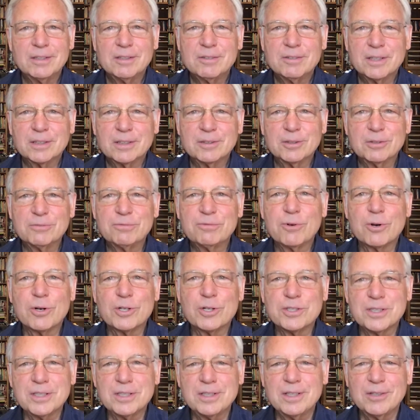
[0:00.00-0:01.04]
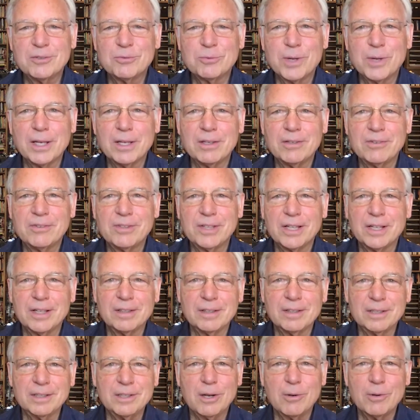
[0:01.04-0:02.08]
good fortune, as well as
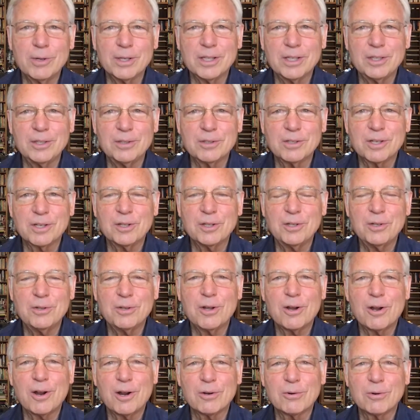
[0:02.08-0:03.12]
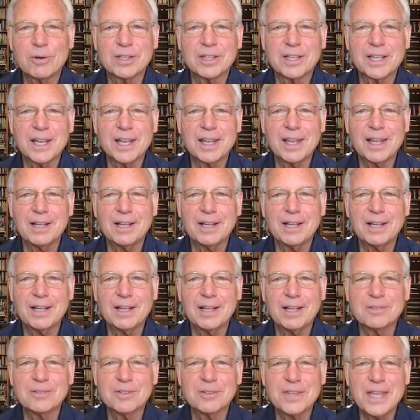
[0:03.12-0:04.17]
knowing that you're going to do the hard work to get it out there.
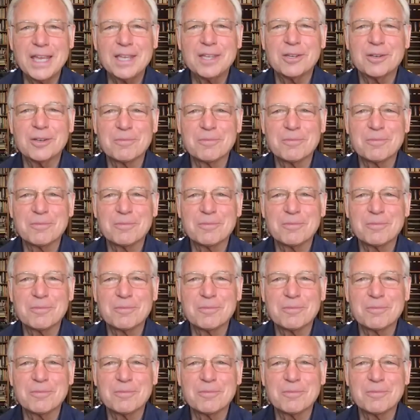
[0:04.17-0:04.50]
So thank you.